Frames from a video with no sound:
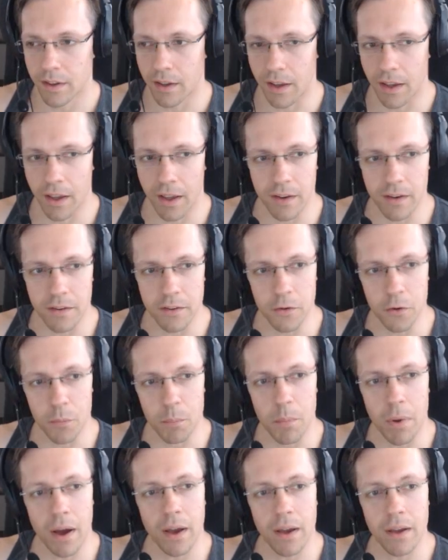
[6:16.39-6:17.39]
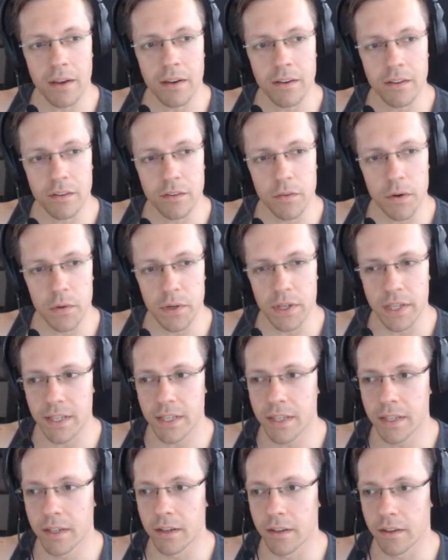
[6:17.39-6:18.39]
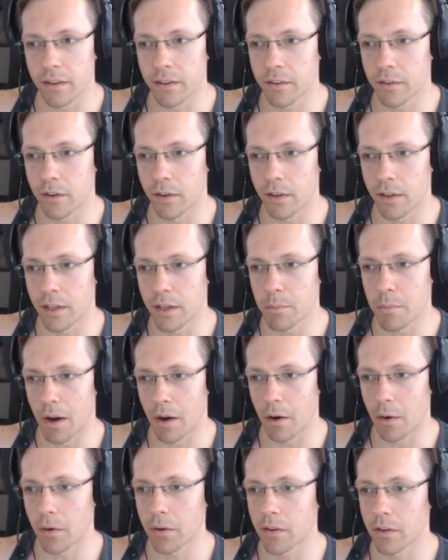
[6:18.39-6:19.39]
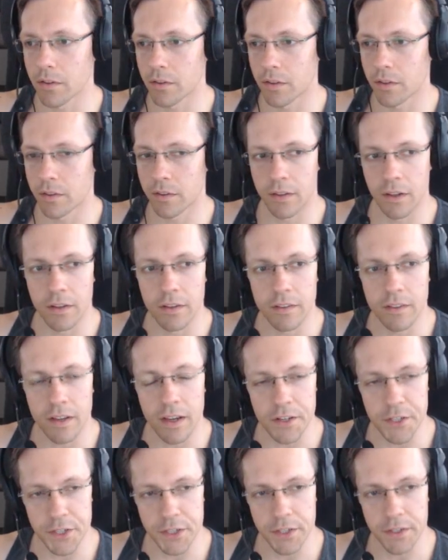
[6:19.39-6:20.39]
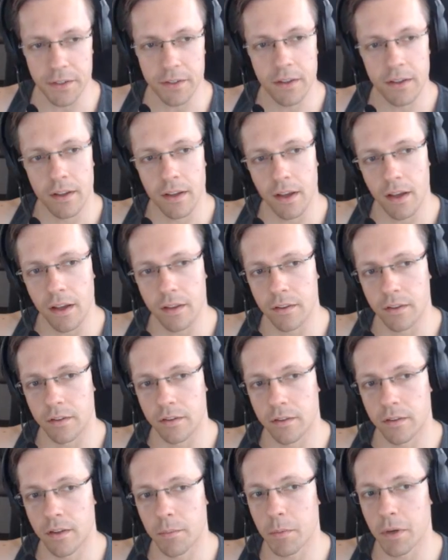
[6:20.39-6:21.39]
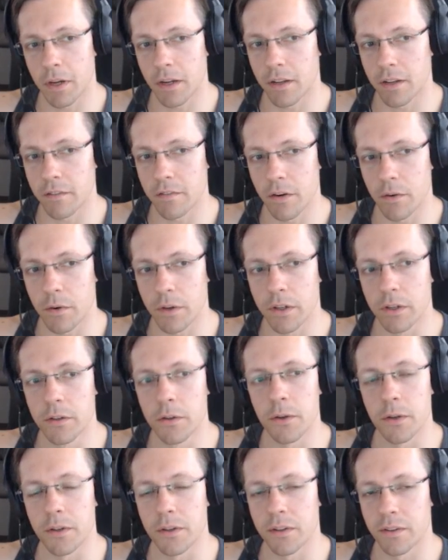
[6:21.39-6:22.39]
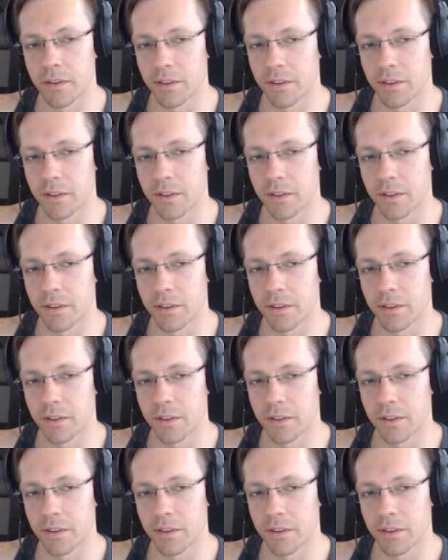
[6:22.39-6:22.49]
And your mind is very eager to leap out to this sensation as it's typically very good.